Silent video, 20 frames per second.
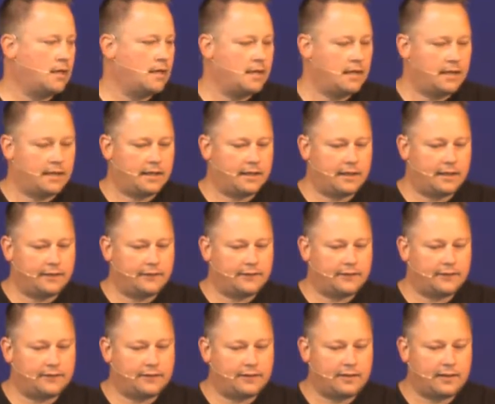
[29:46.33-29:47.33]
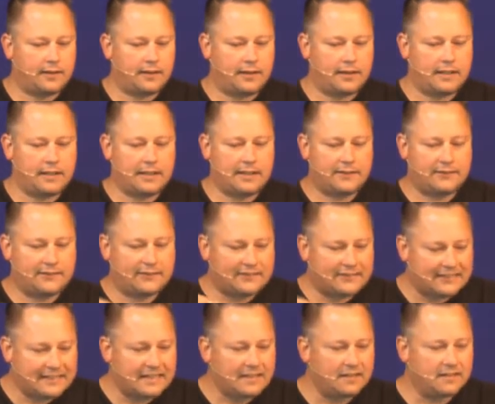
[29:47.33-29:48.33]
And he says, uh, He has
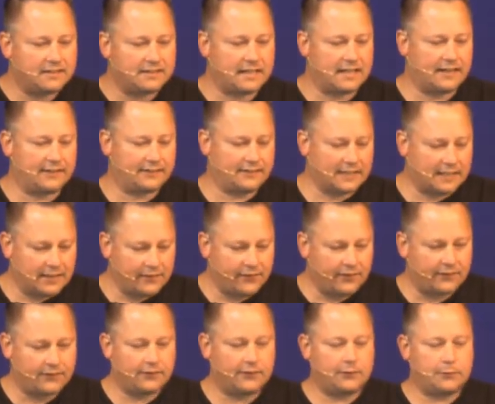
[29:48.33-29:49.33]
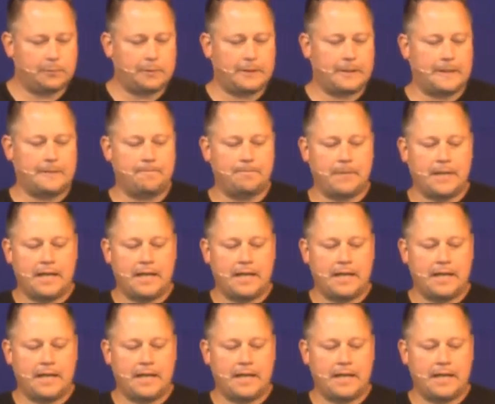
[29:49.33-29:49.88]
sealed us and given us a spirit.